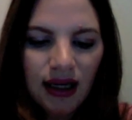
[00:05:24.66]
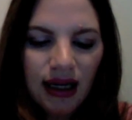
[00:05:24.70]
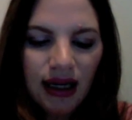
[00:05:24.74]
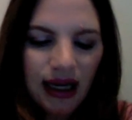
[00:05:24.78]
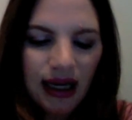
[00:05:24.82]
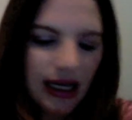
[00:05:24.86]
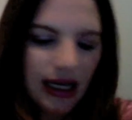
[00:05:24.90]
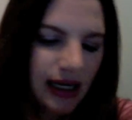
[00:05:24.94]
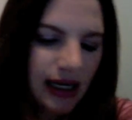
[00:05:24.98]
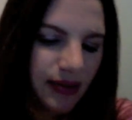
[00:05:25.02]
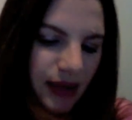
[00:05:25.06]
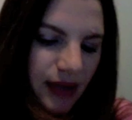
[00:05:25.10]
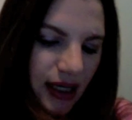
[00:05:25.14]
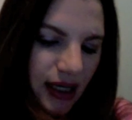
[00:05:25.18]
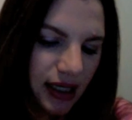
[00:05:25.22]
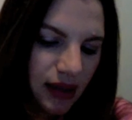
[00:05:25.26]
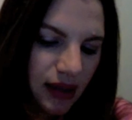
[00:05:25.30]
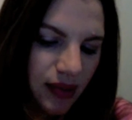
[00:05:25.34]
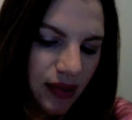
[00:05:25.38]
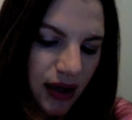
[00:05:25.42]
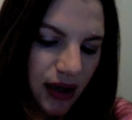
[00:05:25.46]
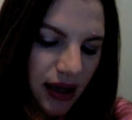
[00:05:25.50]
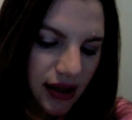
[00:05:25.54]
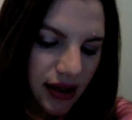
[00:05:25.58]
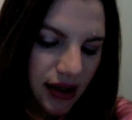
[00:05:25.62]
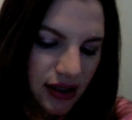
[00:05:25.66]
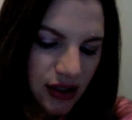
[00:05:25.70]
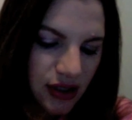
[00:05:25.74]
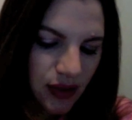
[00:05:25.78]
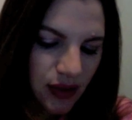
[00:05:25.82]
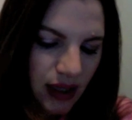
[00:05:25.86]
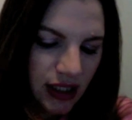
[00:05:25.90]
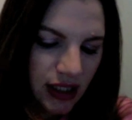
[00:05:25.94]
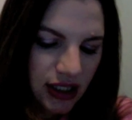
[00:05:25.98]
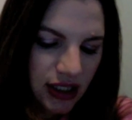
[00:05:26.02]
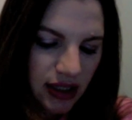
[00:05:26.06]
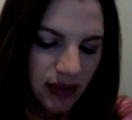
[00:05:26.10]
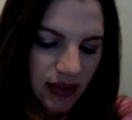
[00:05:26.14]
And I'm not going to bother
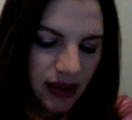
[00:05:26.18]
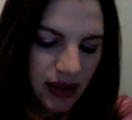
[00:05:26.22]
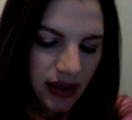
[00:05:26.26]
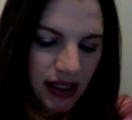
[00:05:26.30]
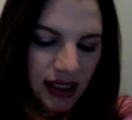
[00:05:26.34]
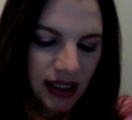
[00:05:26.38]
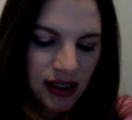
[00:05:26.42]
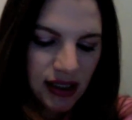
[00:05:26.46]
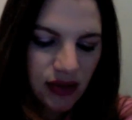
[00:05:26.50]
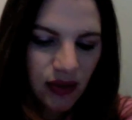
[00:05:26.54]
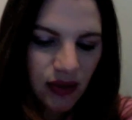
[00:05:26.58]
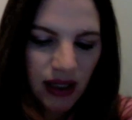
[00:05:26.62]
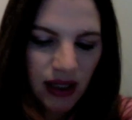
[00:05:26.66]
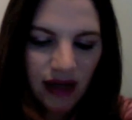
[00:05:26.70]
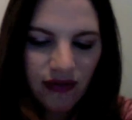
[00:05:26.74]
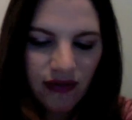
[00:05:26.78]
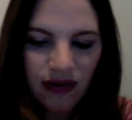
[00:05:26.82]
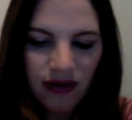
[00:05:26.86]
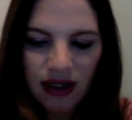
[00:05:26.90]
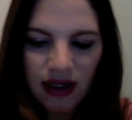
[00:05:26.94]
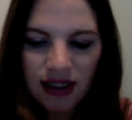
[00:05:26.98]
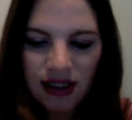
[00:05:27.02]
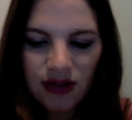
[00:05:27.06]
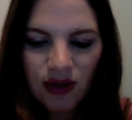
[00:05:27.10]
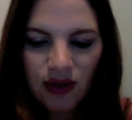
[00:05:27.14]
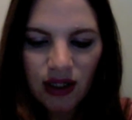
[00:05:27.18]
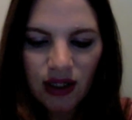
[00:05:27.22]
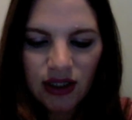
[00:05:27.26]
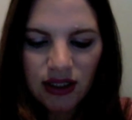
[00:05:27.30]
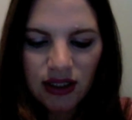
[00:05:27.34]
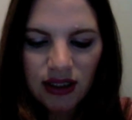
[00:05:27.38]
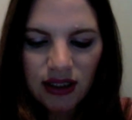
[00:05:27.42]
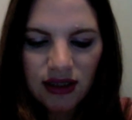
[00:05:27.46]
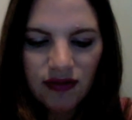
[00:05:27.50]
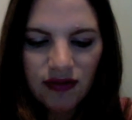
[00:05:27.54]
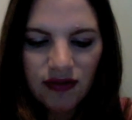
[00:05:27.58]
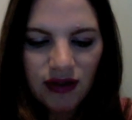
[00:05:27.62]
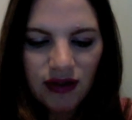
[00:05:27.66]
swatching because whenever I swatch in
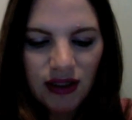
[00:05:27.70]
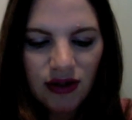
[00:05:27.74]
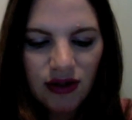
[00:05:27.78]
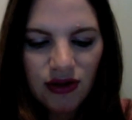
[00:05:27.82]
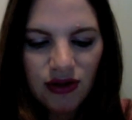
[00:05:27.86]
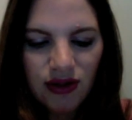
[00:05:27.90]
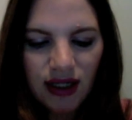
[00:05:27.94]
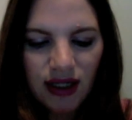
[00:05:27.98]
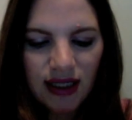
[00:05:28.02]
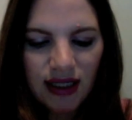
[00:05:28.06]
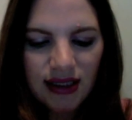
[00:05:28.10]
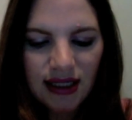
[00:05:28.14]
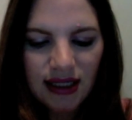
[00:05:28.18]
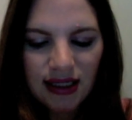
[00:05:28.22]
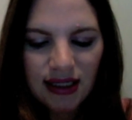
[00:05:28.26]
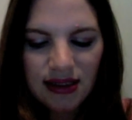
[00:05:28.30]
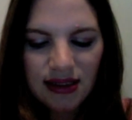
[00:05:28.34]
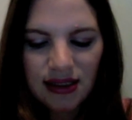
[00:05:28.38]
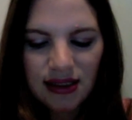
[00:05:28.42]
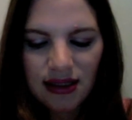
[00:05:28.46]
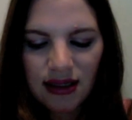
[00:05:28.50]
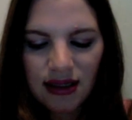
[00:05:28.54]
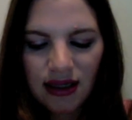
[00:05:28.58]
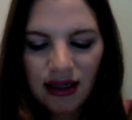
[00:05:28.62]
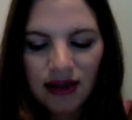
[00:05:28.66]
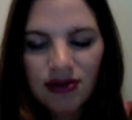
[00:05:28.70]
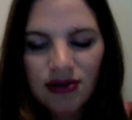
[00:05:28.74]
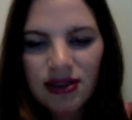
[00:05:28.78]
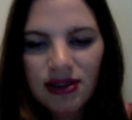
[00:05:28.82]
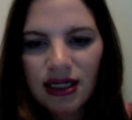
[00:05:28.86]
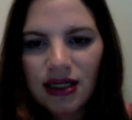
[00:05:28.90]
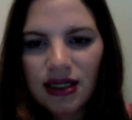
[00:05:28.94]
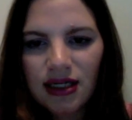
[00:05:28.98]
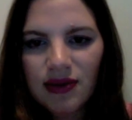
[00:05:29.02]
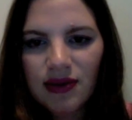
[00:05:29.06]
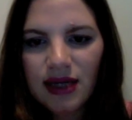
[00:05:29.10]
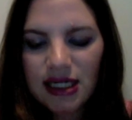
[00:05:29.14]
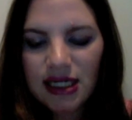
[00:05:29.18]
these videos, you guys can't see the colors
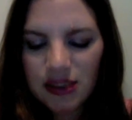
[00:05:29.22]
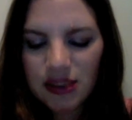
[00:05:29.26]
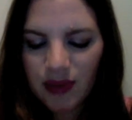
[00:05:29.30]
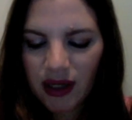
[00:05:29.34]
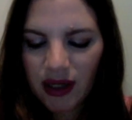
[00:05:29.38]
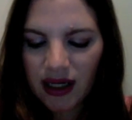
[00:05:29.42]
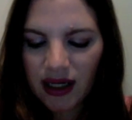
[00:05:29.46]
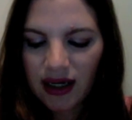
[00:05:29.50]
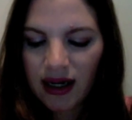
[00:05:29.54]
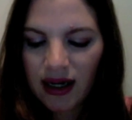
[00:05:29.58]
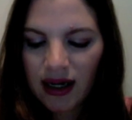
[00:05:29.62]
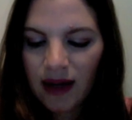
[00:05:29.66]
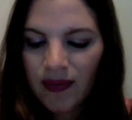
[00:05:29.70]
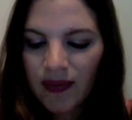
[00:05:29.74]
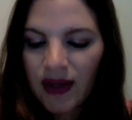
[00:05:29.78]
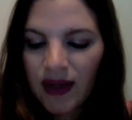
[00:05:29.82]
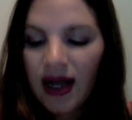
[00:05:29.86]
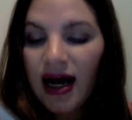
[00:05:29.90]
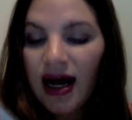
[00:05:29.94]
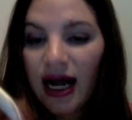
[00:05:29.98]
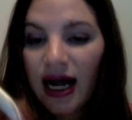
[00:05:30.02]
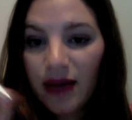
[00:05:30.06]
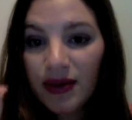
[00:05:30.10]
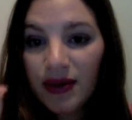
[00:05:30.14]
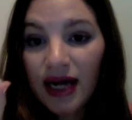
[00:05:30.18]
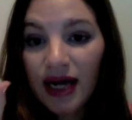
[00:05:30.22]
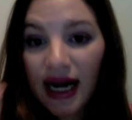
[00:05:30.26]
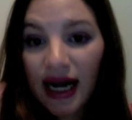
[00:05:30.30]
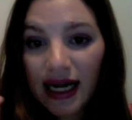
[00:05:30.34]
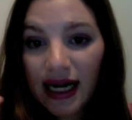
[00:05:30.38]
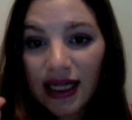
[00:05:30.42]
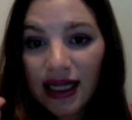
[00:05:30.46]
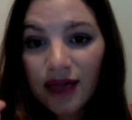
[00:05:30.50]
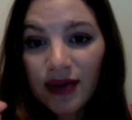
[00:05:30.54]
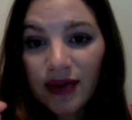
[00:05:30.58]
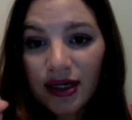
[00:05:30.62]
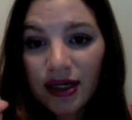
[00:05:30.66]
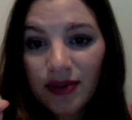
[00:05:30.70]
anyways, but I would
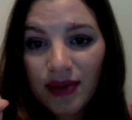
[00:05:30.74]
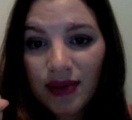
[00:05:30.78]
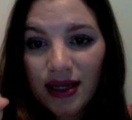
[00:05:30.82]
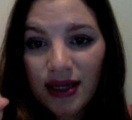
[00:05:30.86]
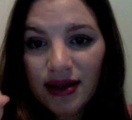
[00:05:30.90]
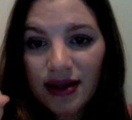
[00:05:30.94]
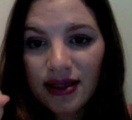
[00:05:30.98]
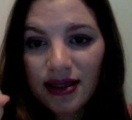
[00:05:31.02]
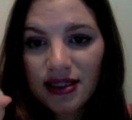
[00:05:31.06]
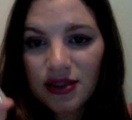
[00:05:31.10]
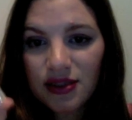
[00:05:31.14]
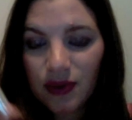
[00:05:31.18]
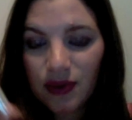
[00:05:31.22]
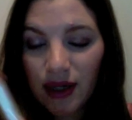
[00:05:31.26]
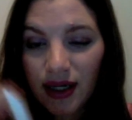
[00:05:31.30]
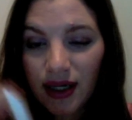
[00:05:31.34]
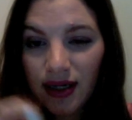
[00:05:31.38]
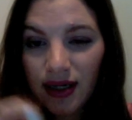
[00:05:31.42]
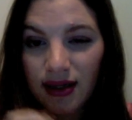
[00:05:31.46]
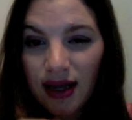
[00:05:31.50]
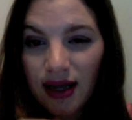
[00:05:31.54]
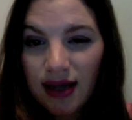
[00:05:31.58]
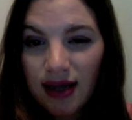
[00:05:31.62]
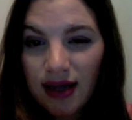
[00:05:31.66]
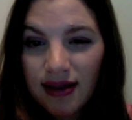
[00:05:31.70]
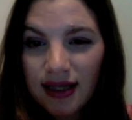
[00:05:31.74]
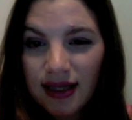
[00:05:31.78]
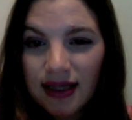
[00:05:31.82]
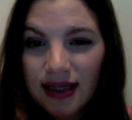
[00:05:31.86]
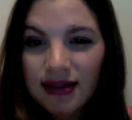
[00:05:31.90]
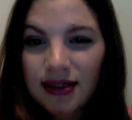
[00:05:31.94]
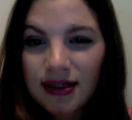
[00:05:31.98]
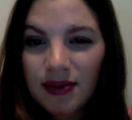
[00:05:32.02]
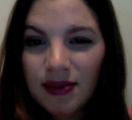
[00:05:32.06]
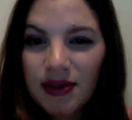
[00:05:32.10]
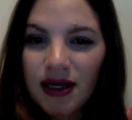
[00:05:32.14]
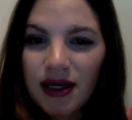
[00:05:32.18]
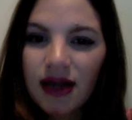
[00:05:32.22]
highly recommend this one. I think
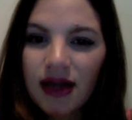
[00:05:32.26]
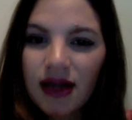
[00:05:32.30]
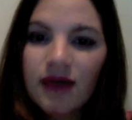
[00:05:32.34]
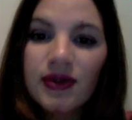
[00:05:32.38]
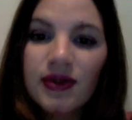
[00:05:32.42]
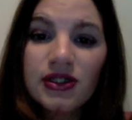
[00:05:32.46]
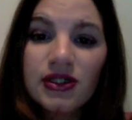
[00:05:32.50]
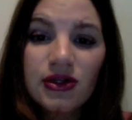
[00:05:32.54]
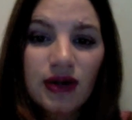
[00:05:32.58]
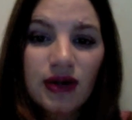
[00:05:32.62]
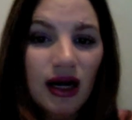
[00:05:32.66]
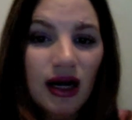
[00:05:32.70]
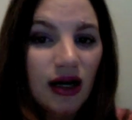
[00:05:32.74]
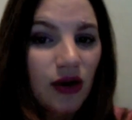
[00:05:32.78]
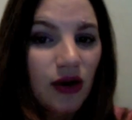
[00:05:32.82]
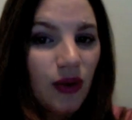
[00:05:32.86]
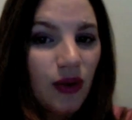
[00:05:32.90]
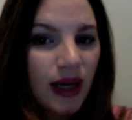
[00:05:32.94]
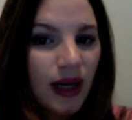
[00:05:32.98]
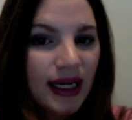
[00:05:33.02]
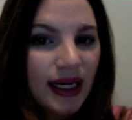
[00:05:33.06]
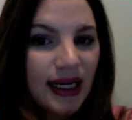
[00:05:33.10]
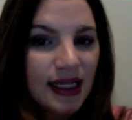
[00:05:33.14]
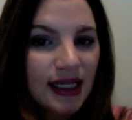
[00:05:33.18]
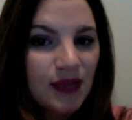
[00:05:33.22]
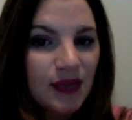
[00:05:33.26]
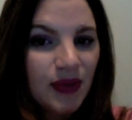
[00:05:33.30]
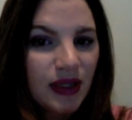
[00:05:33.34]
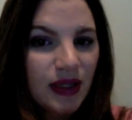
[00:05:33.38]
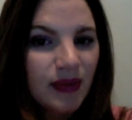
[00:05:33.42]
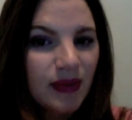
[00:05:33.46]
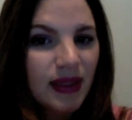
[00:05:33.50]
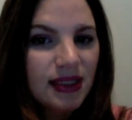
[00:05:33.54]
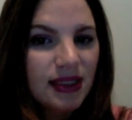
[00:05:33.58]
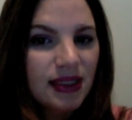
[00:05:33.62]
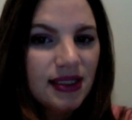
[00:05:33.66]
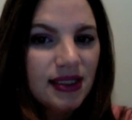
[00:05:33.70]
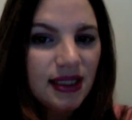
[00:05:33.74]
some of the other ones are not quite as
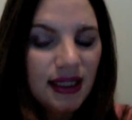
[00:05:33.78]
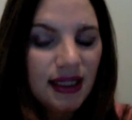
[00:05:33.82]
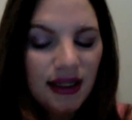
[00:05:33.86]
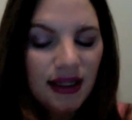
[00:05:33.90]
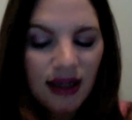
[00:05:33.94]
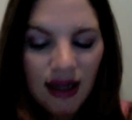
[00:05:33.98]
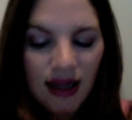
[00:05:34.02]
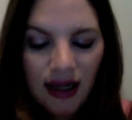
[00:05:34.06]
pigmented.